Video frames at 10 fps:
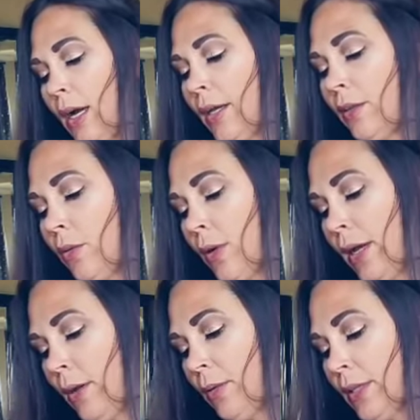either
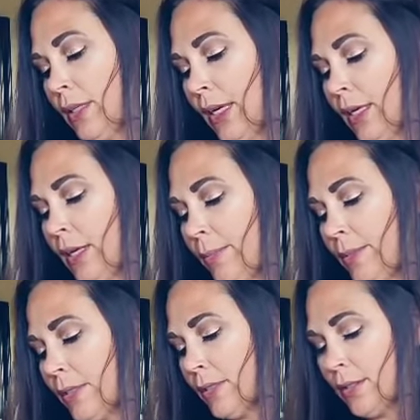way what the Knight of
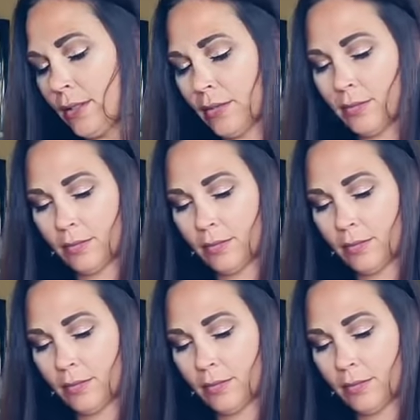Cups is.